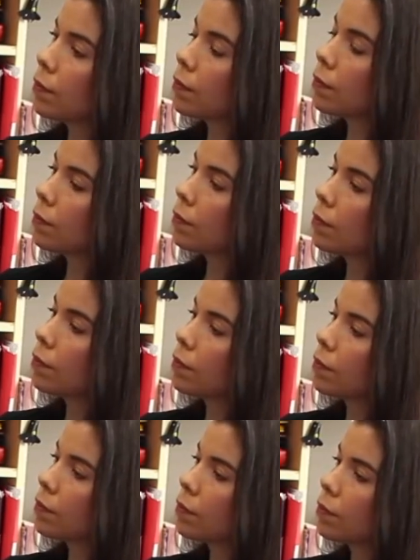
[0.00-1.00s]

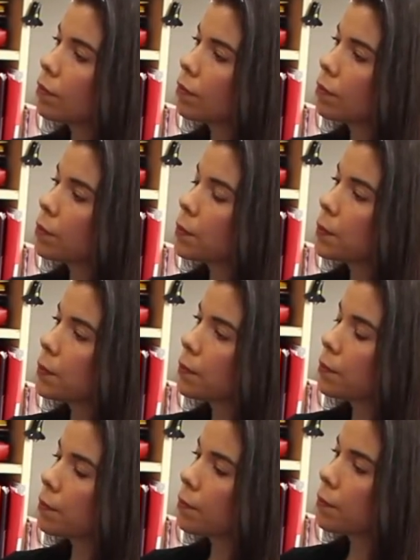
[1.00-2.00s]

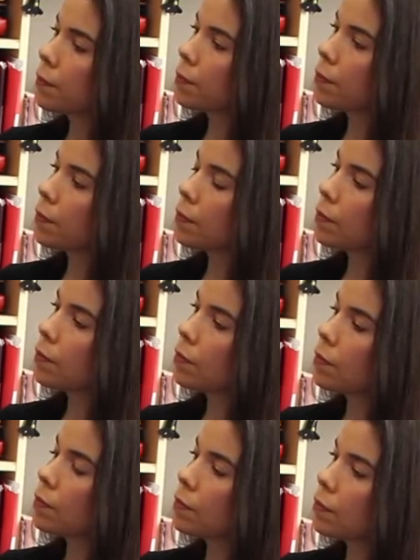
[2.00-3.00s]

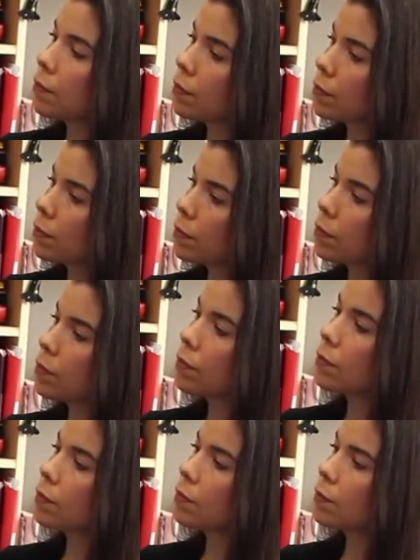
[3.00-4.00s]

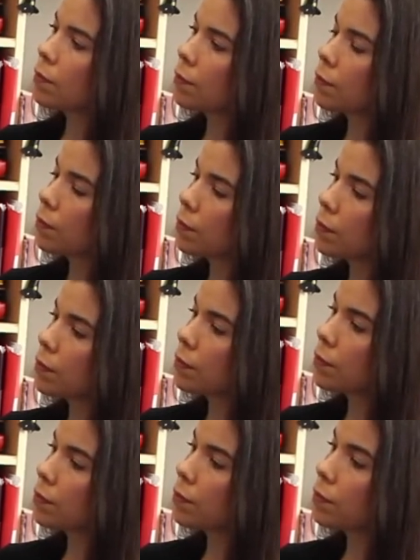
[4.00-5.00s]

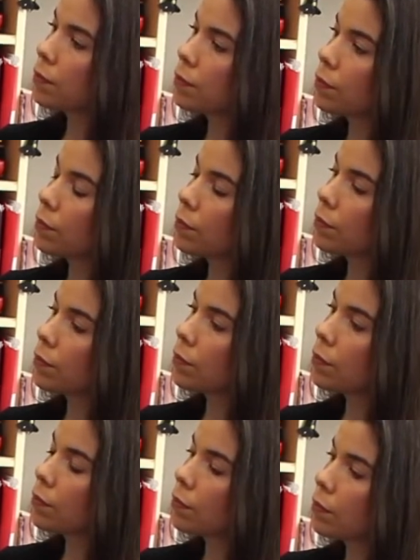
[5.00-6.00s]

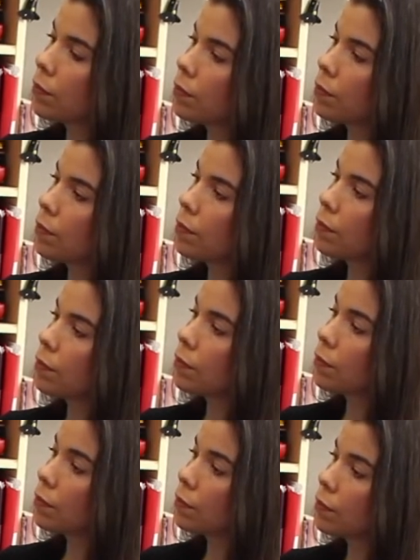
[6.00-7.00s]

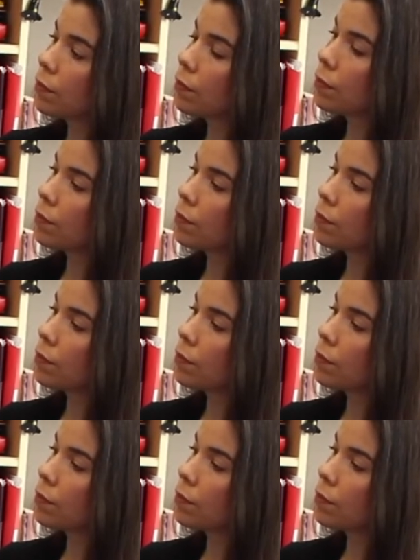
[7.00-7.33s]
The person shown says nothing.